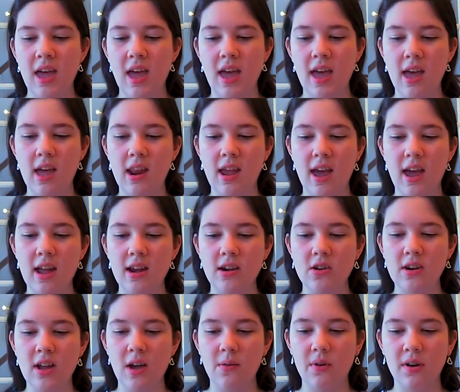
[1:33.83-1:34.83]
And I
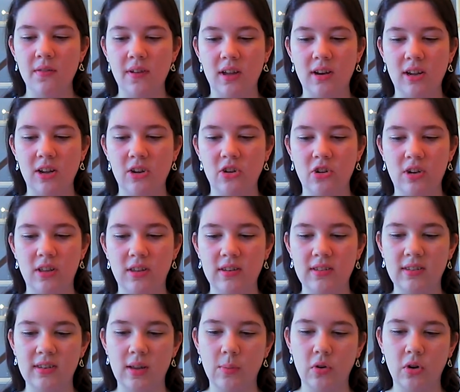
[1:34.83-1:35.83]
do not wear foundation in the
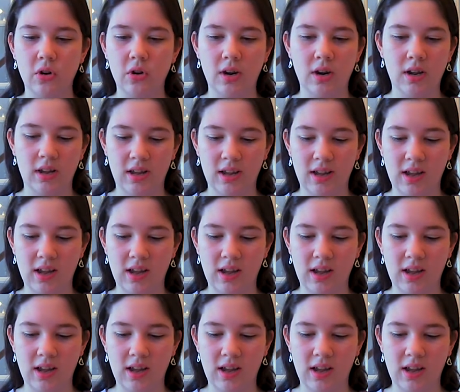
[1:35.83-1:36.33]
summer